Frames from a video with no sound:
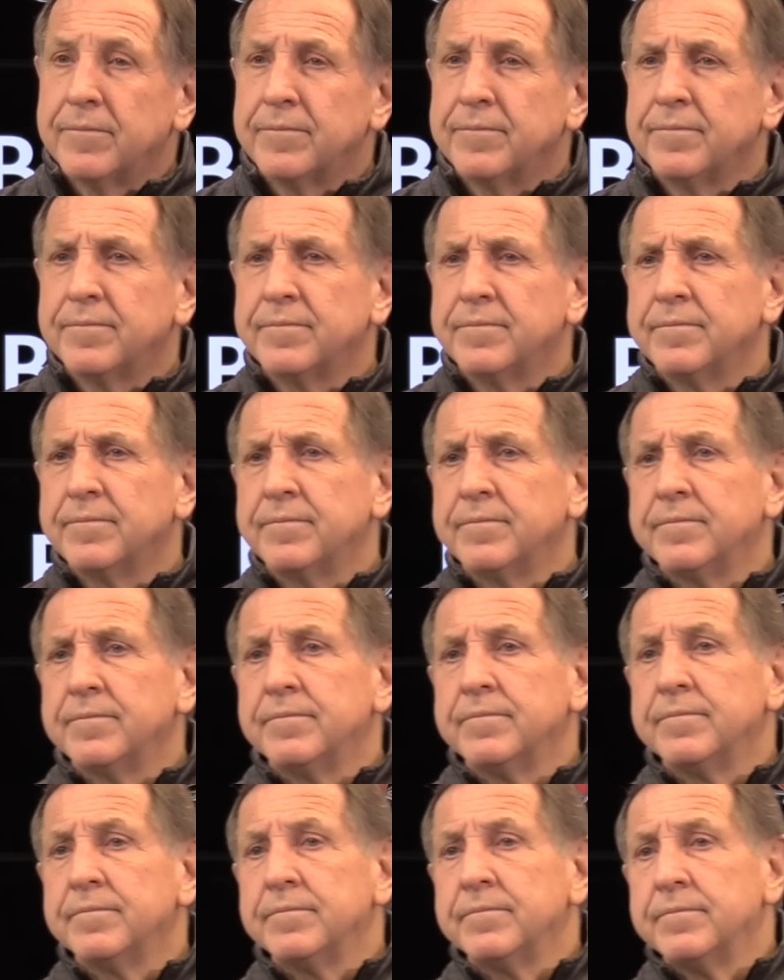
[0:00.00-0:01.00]
mindset.
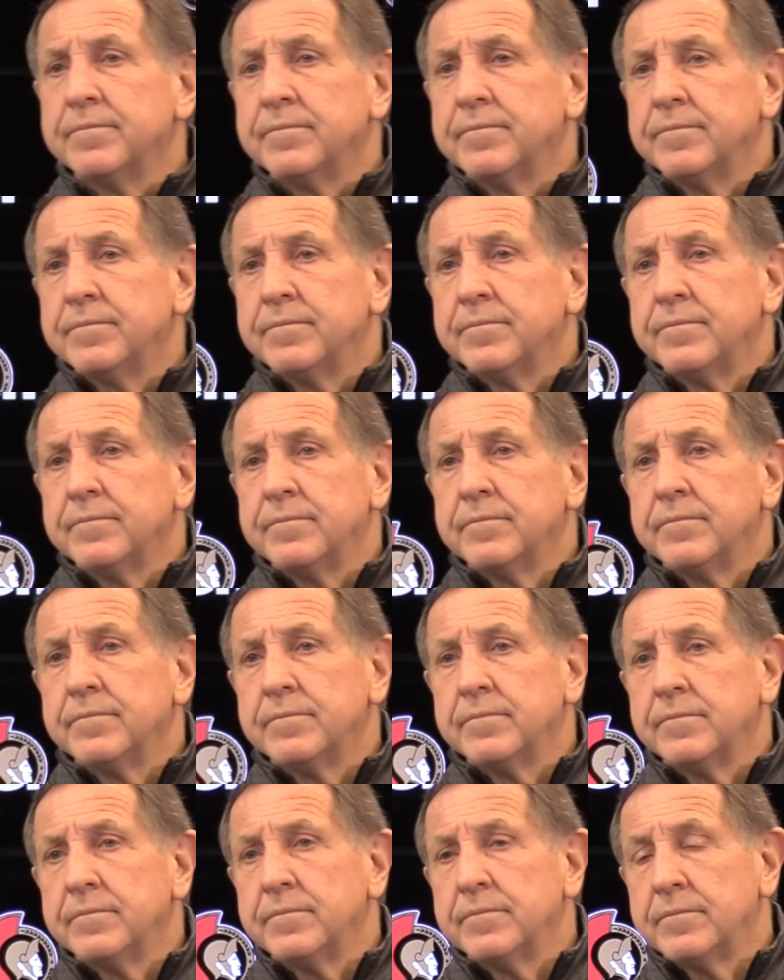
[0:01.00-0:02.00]
Can you just
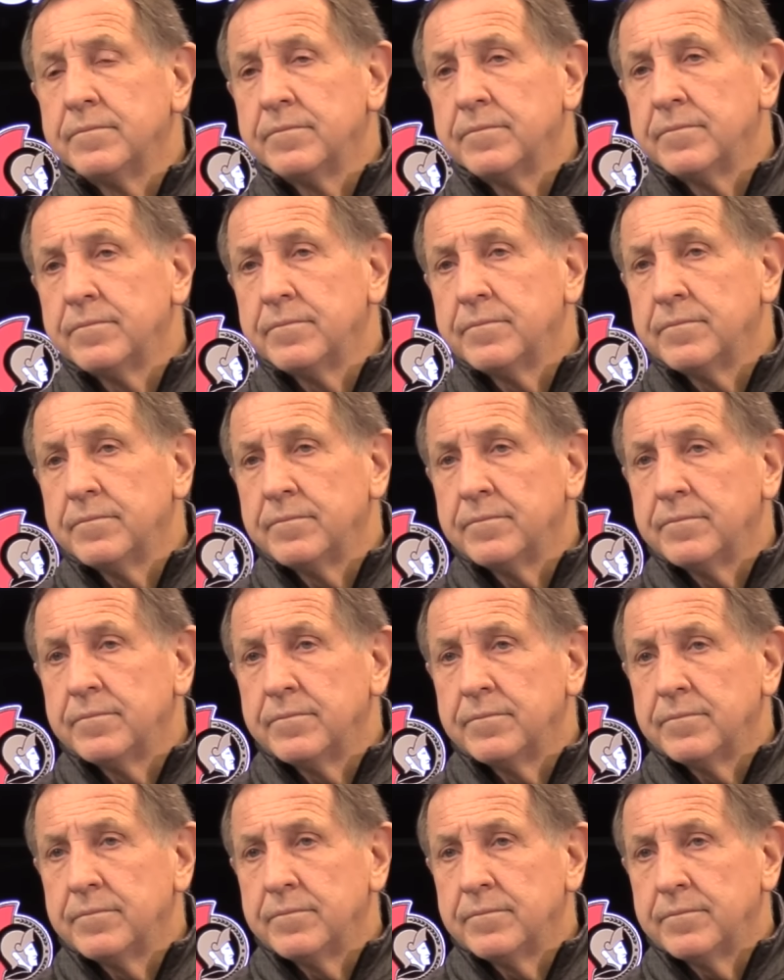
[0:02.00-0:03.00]
describe what you mean by like a
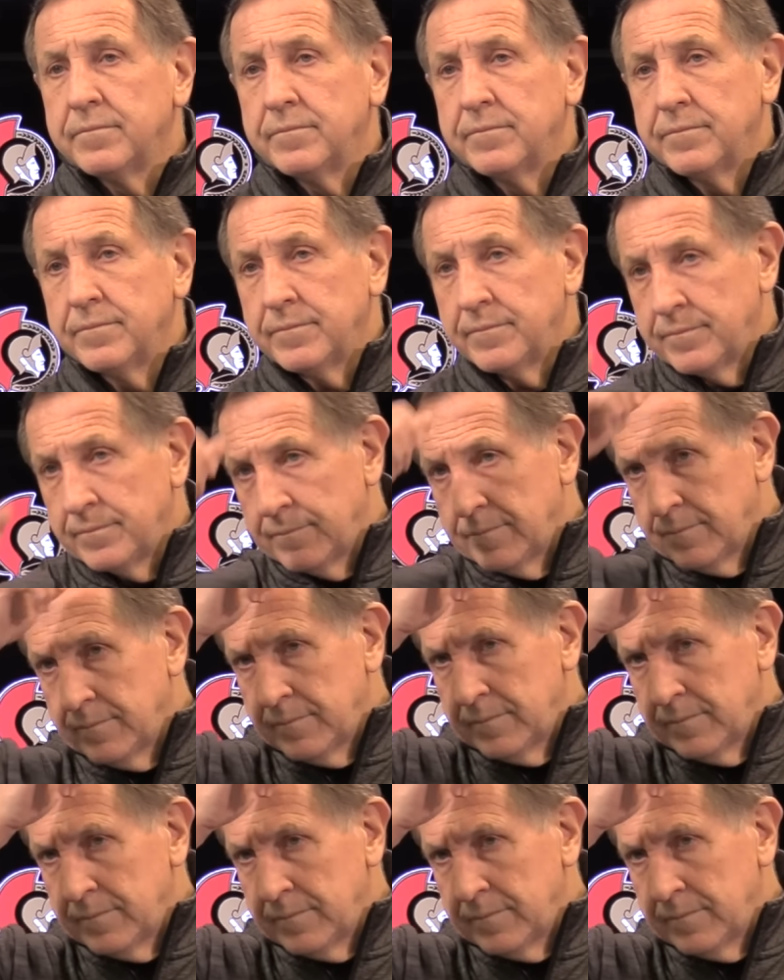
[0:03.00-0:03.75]
defensive mindset?